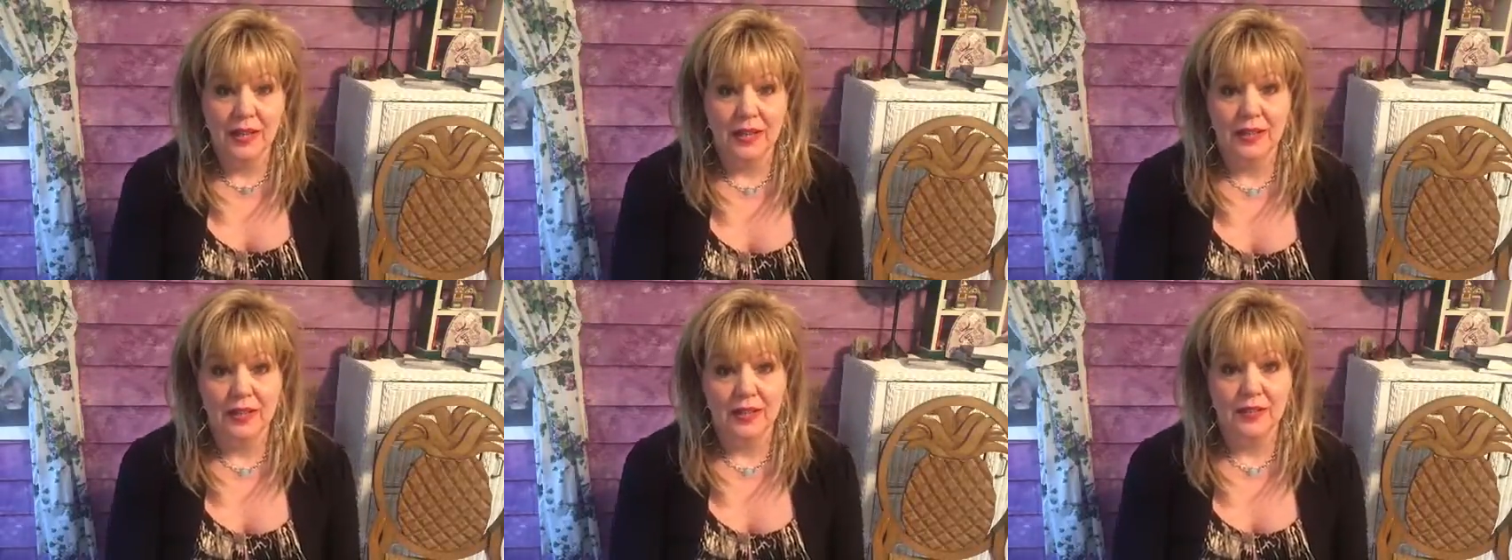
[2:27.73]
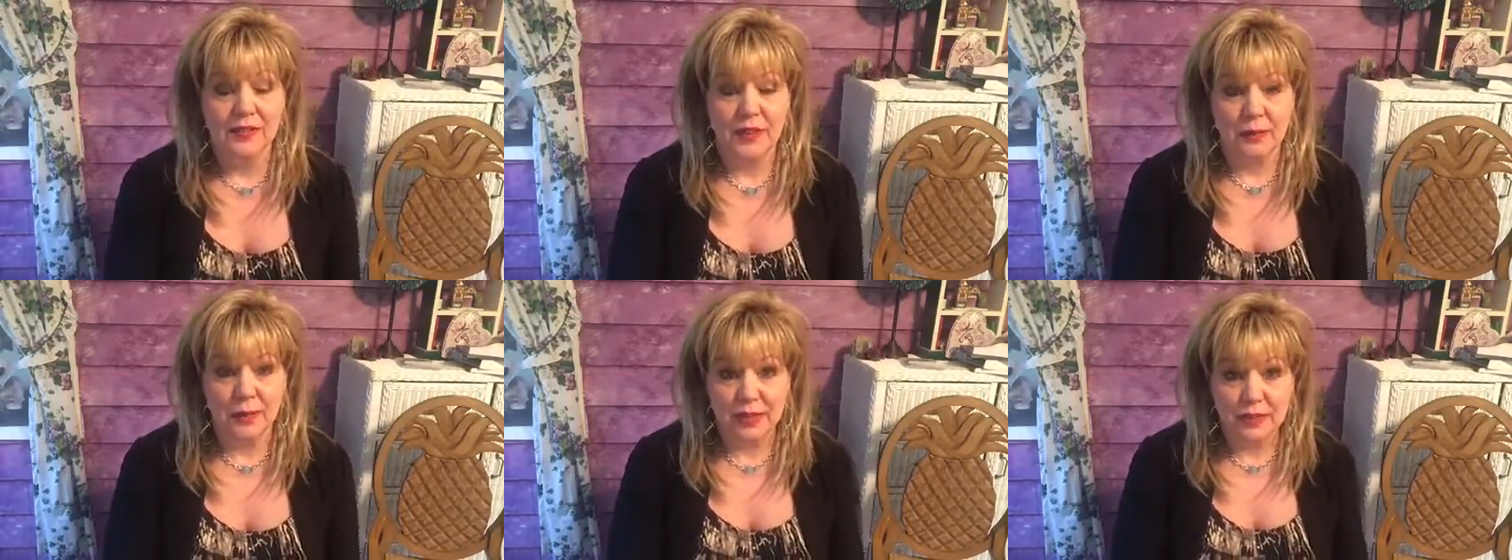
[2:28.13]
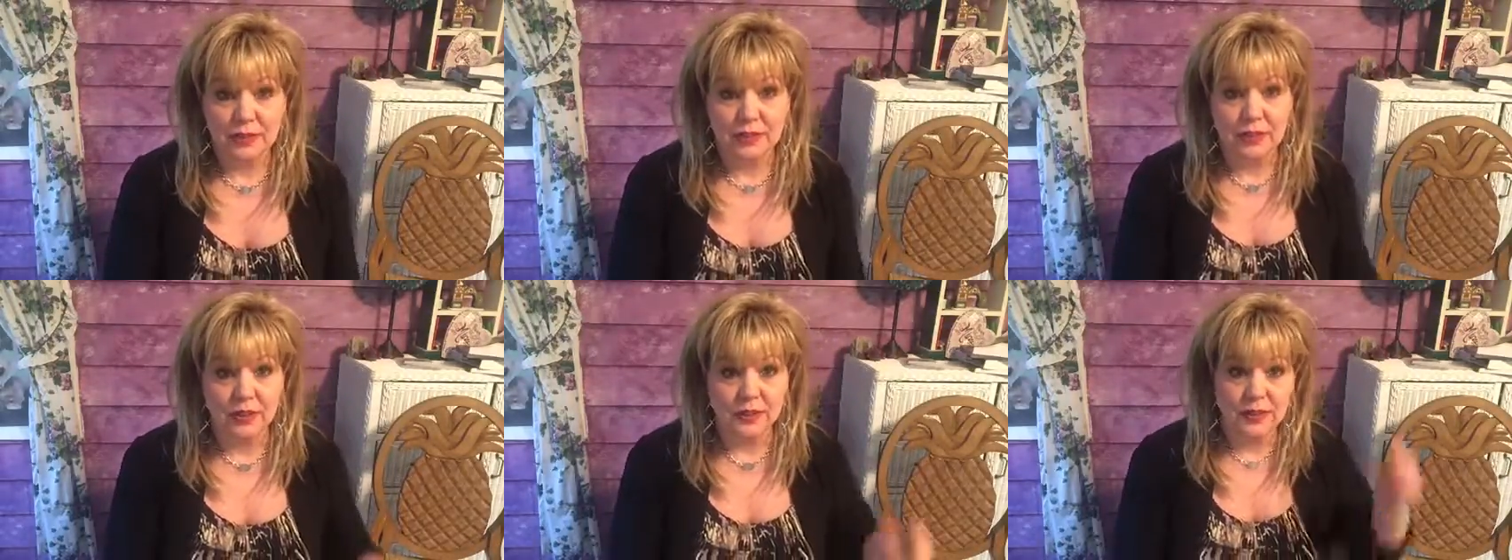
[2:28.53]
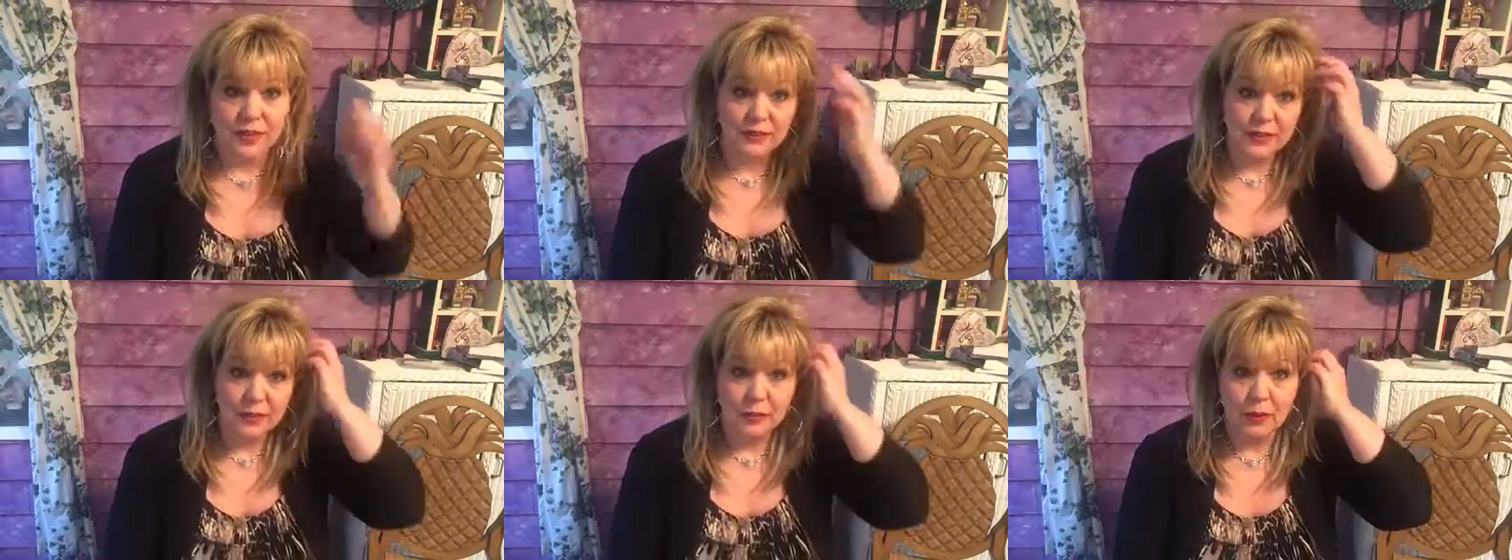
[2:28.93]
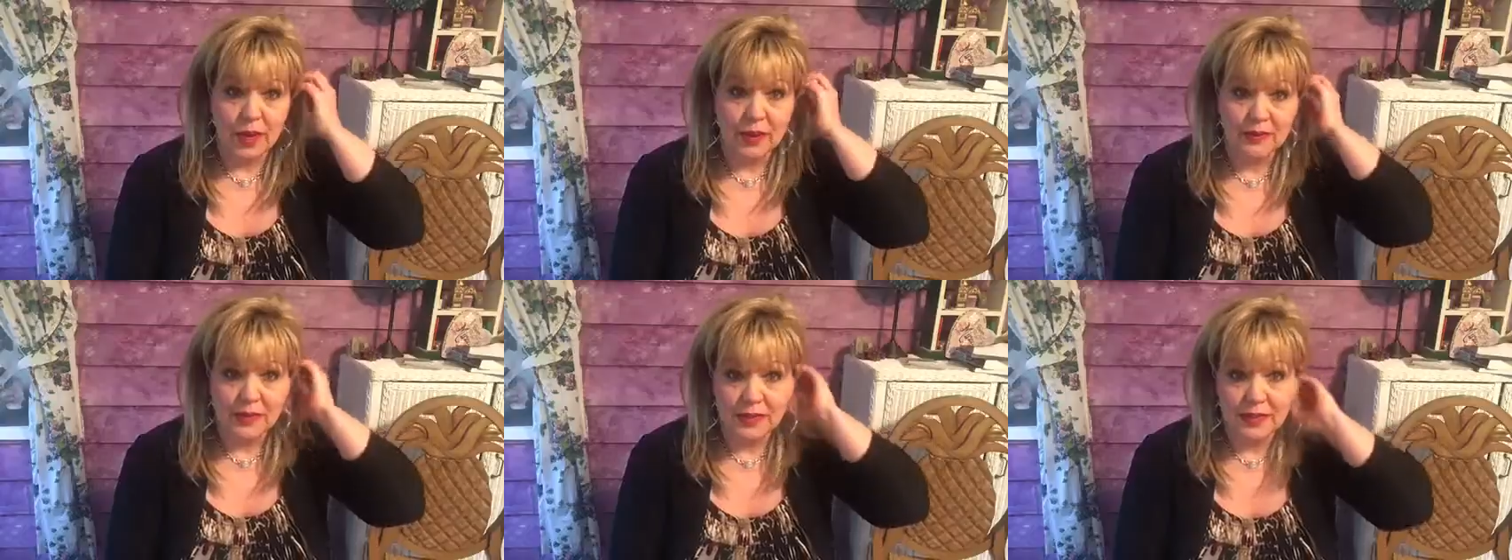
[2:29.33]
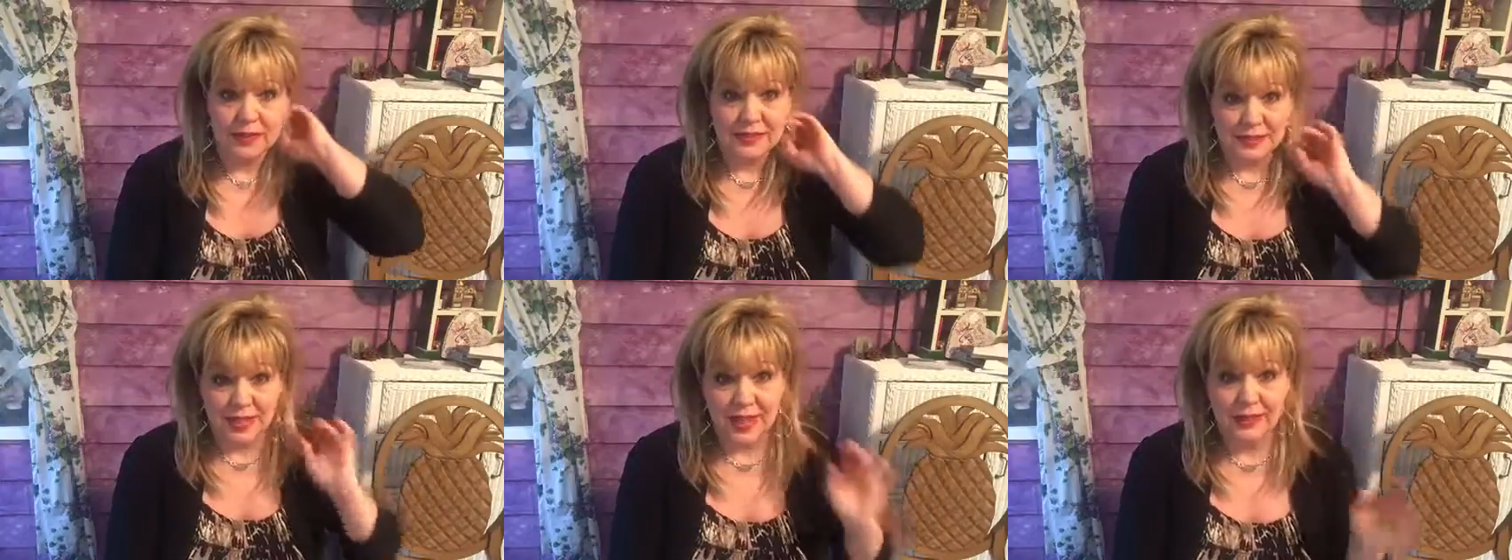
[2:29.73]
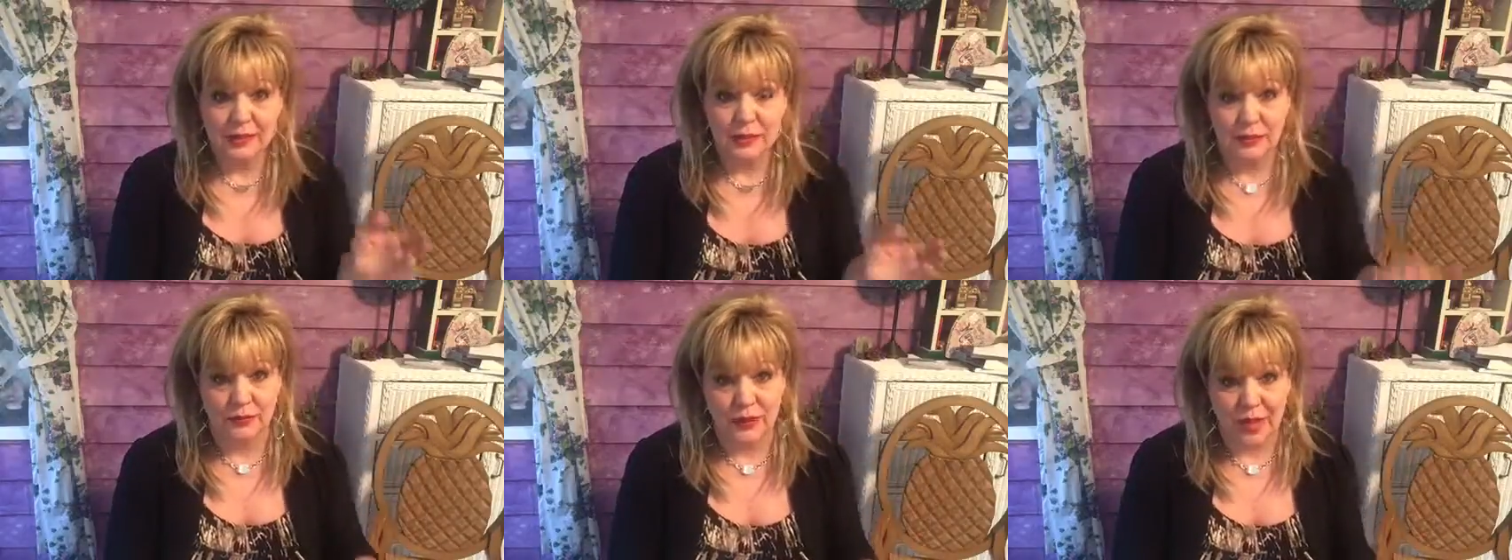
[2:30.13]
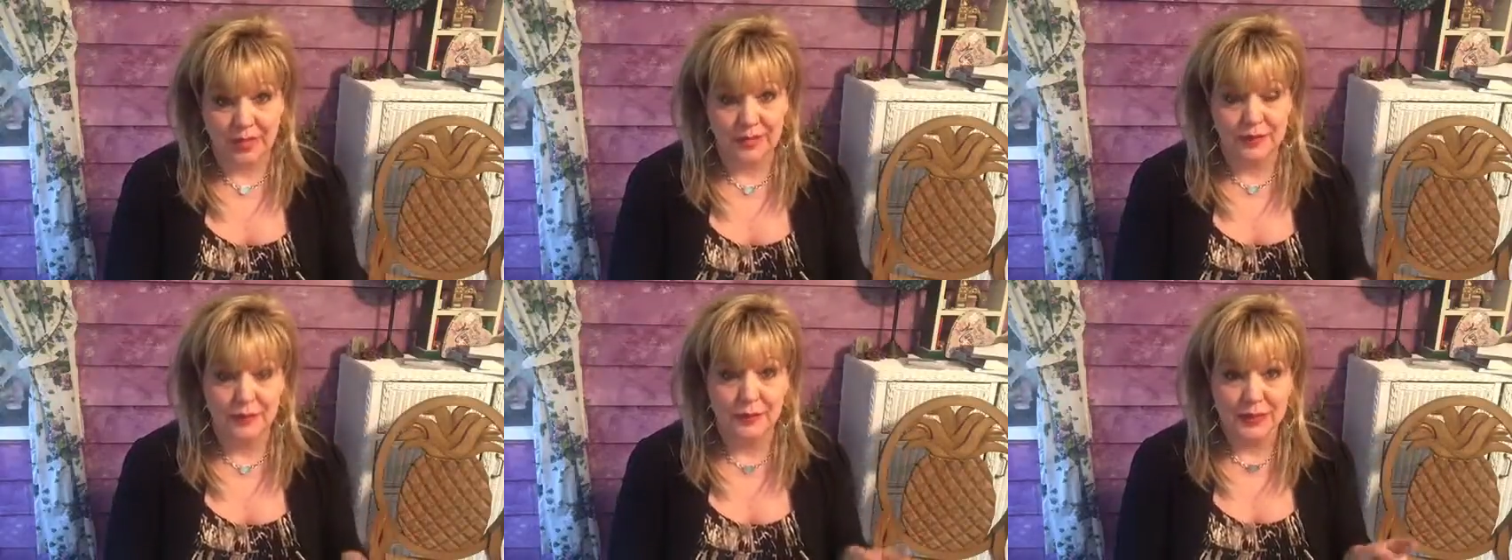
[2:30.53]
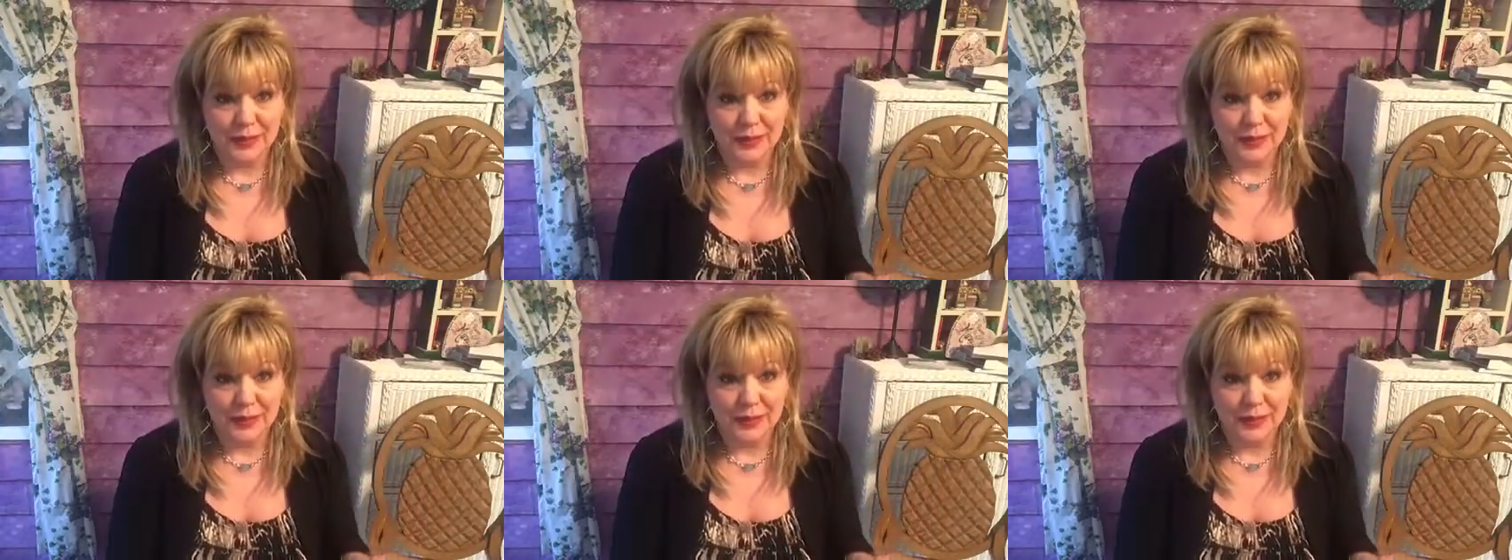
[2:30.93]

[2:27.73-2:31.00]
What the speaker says: And if they register on the Eventbrite, then it says who invited them.